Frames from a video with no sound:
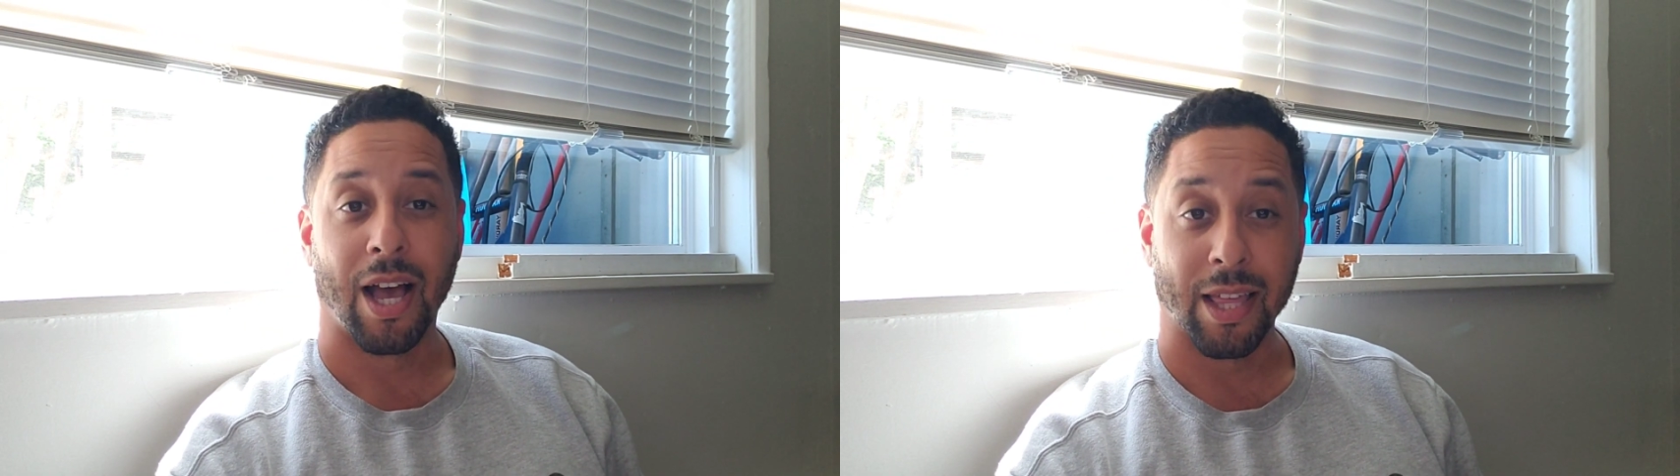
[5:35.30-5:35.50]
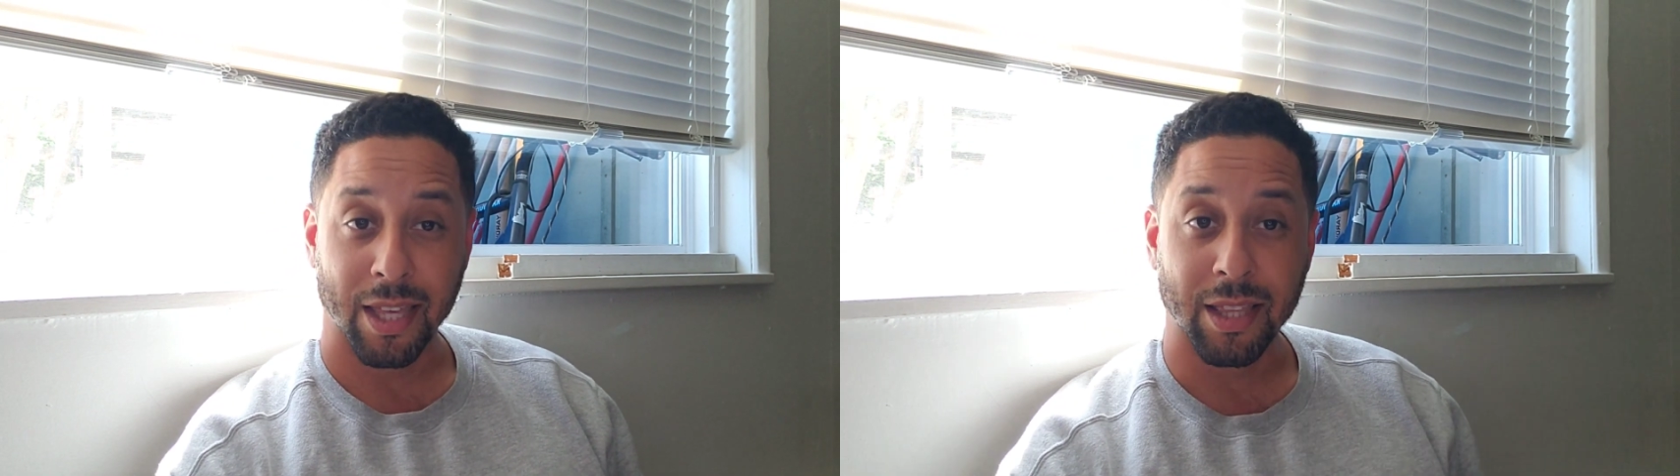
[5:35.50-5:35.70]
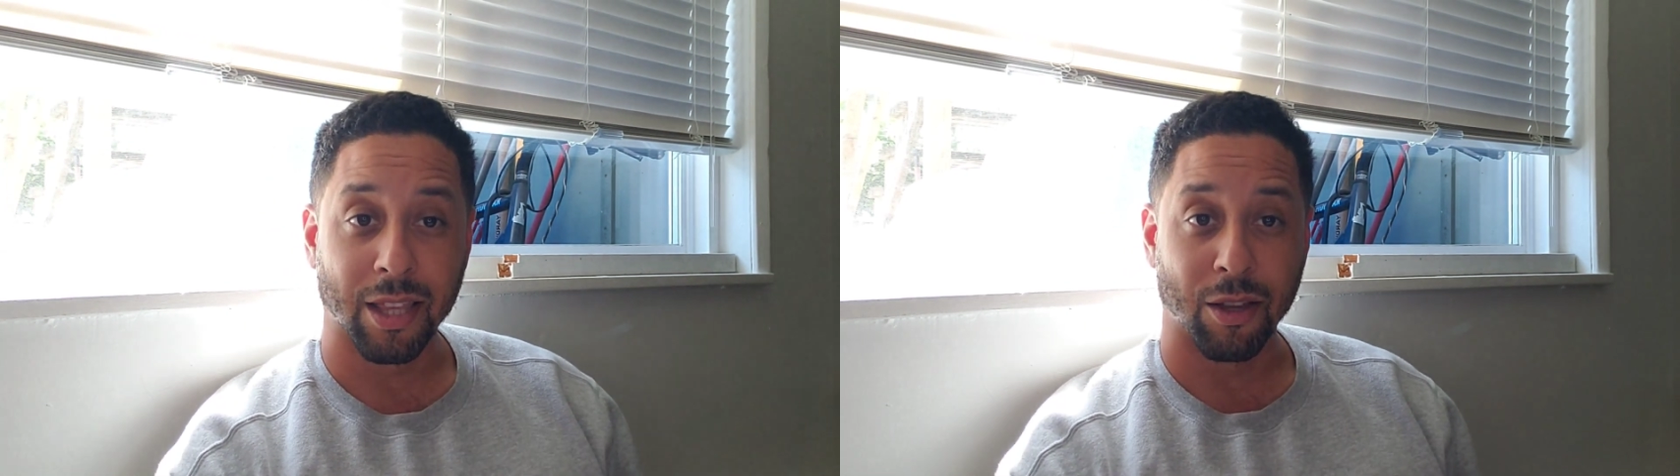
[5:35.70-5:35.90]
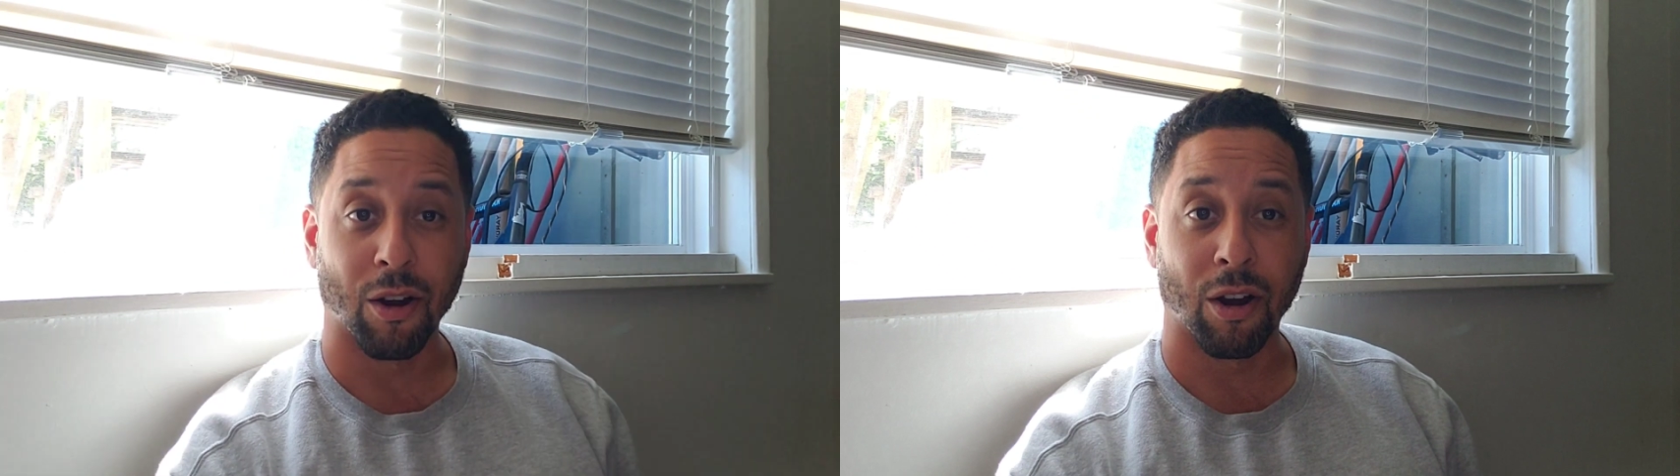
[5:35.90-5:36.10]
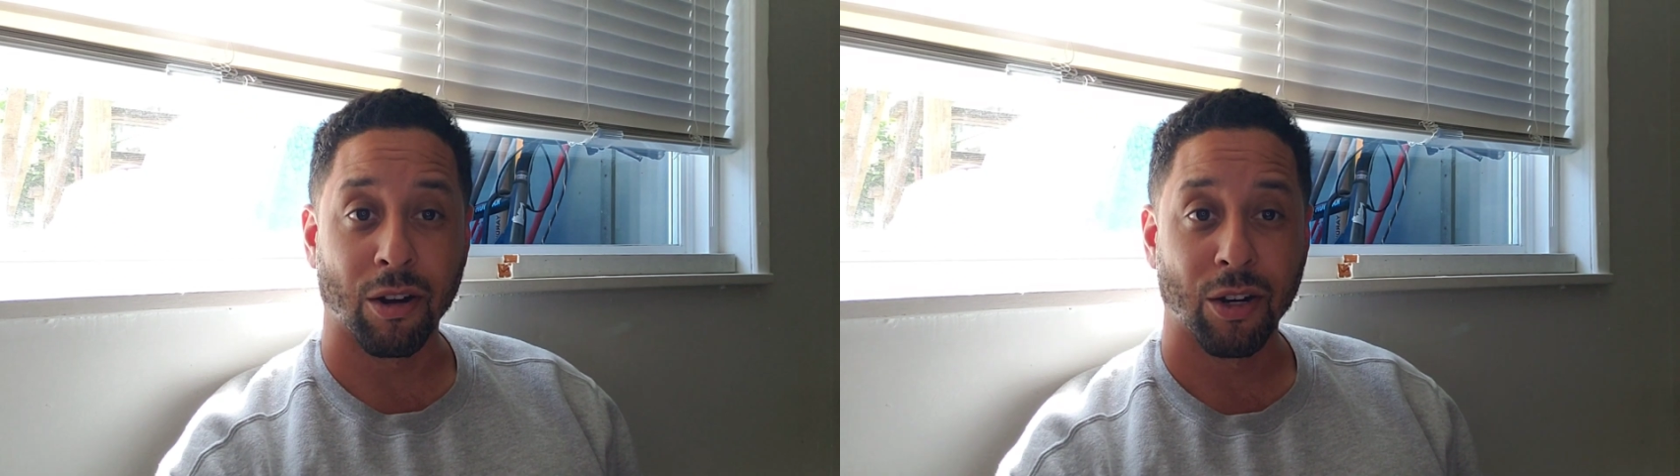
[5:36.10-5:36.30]
I think that
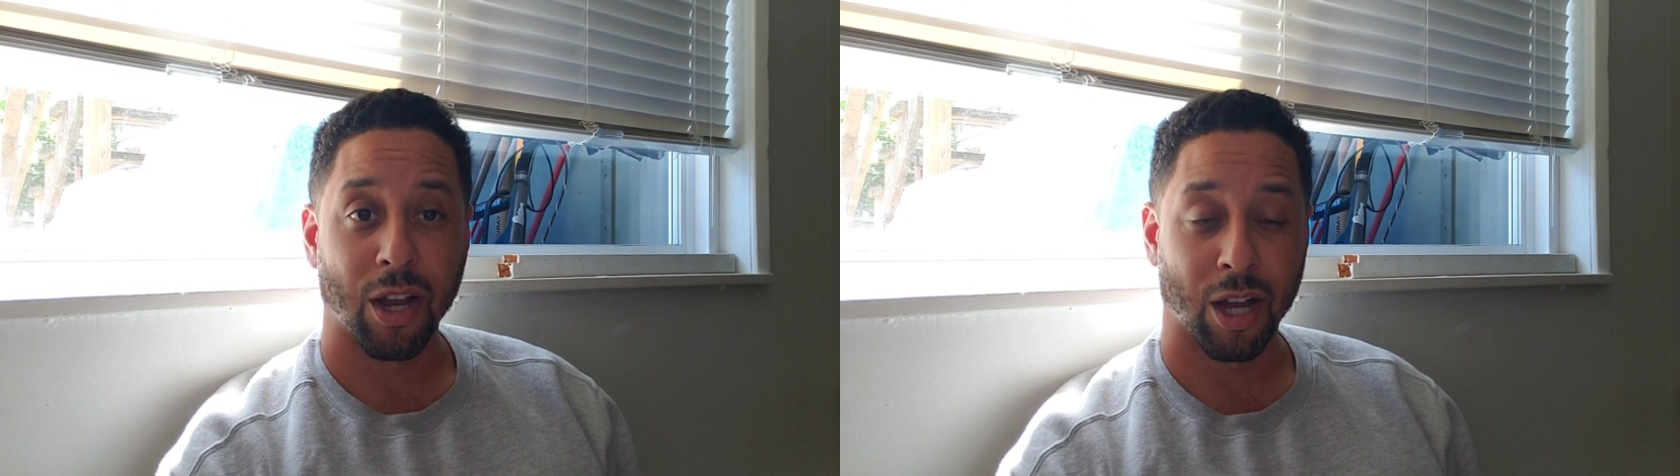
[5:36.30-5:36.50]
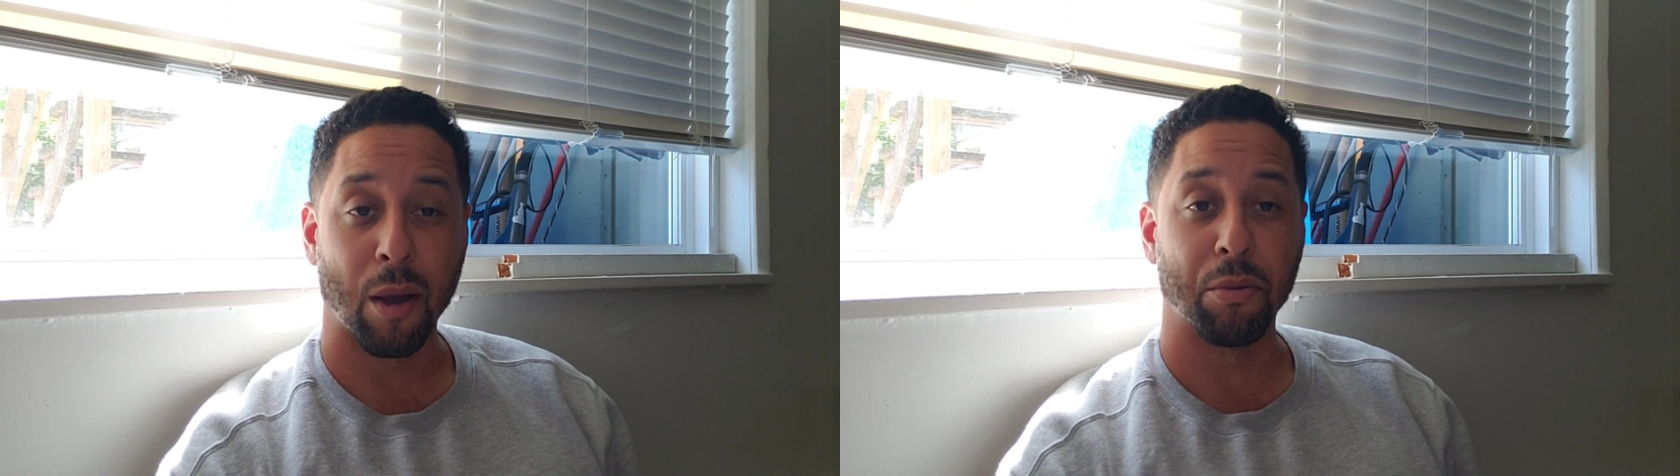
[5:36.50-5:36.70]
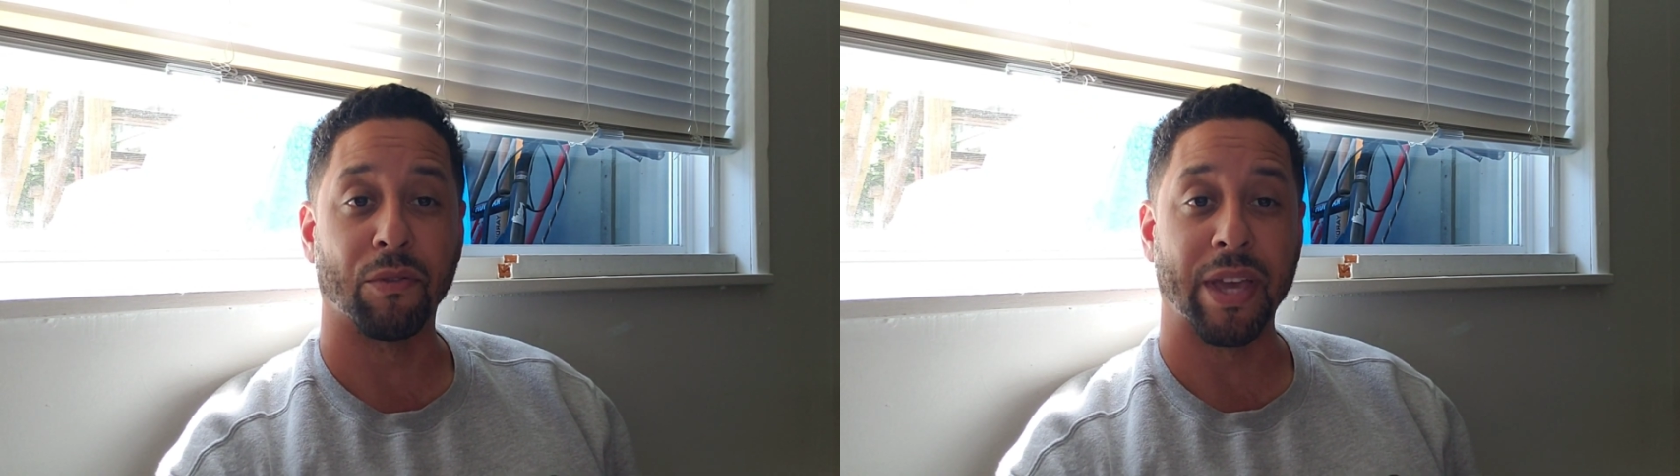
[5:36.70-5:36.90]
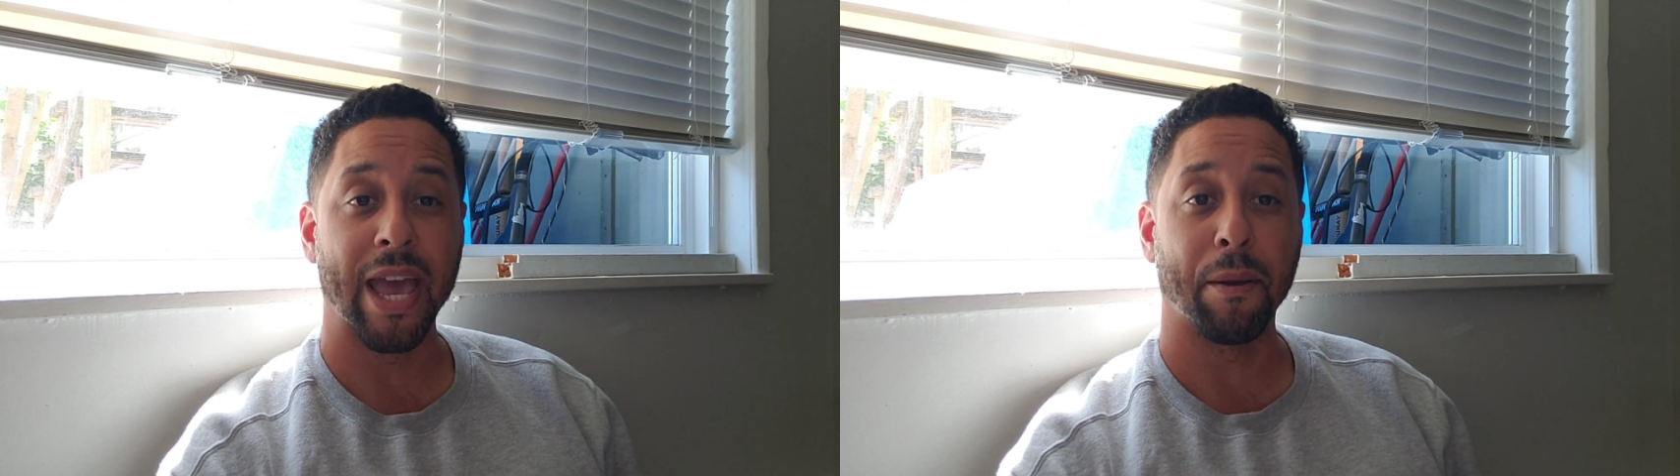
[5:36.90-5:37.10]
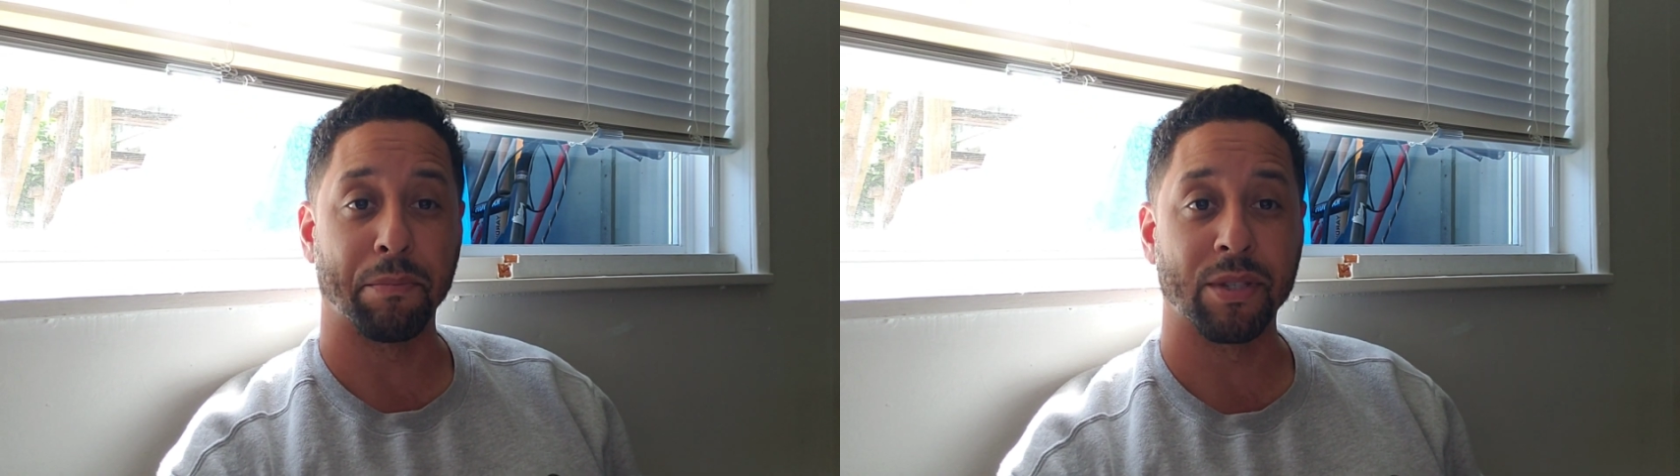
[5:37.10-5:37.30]
there are a couple of
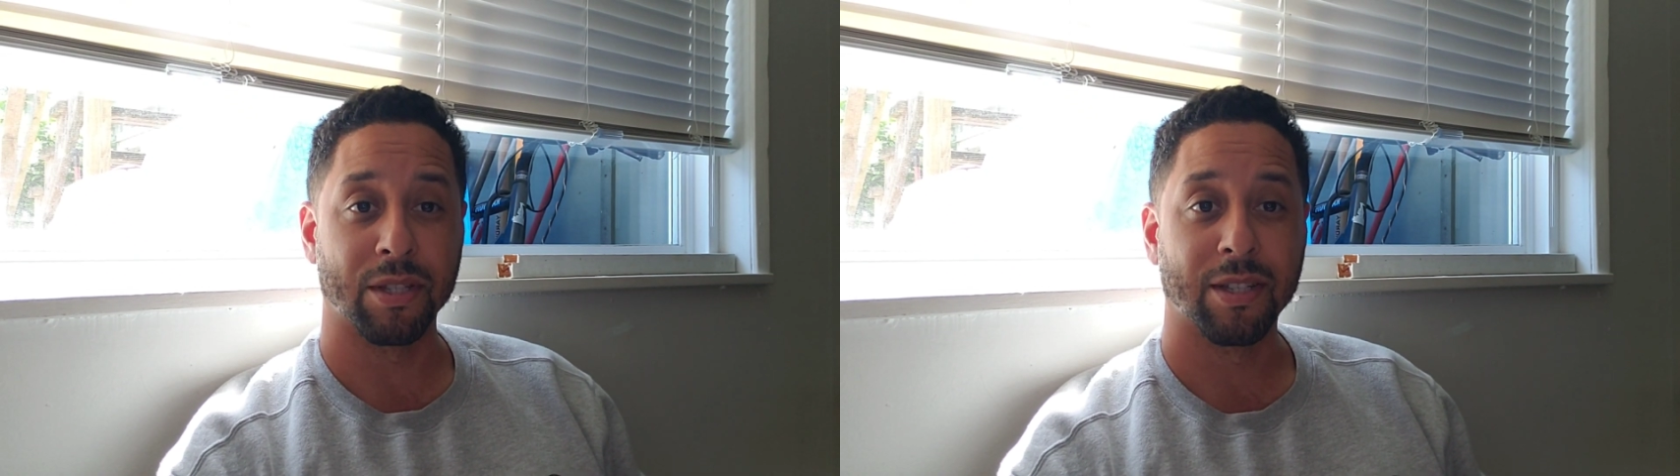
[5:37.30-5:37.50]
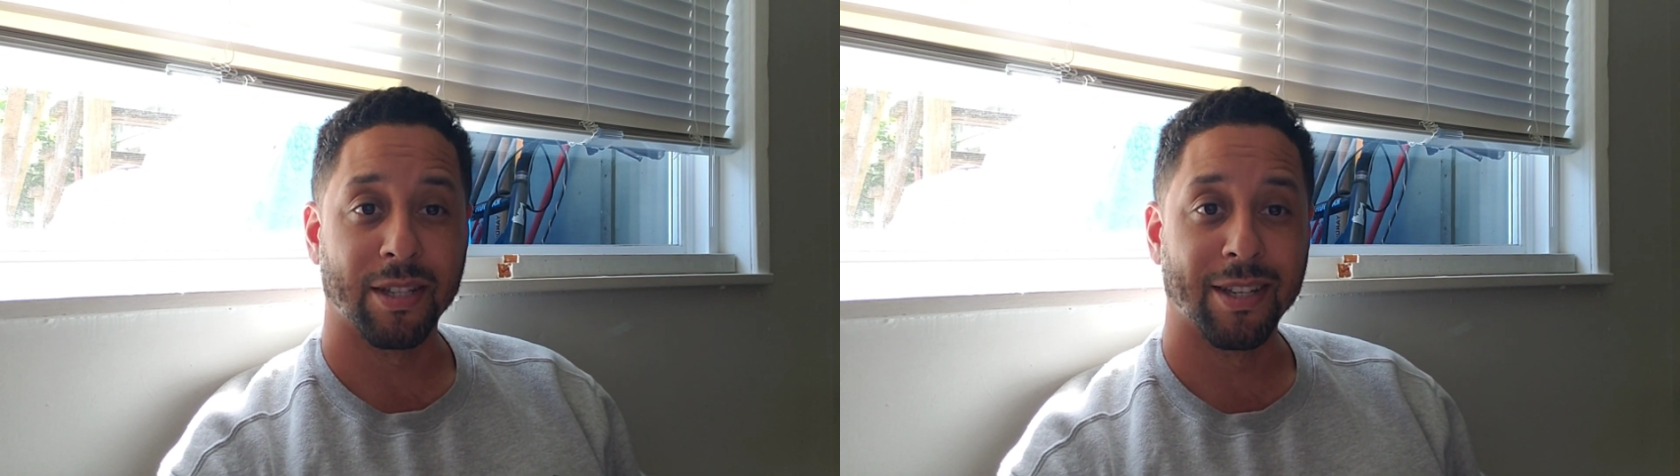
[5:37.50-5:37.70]
camps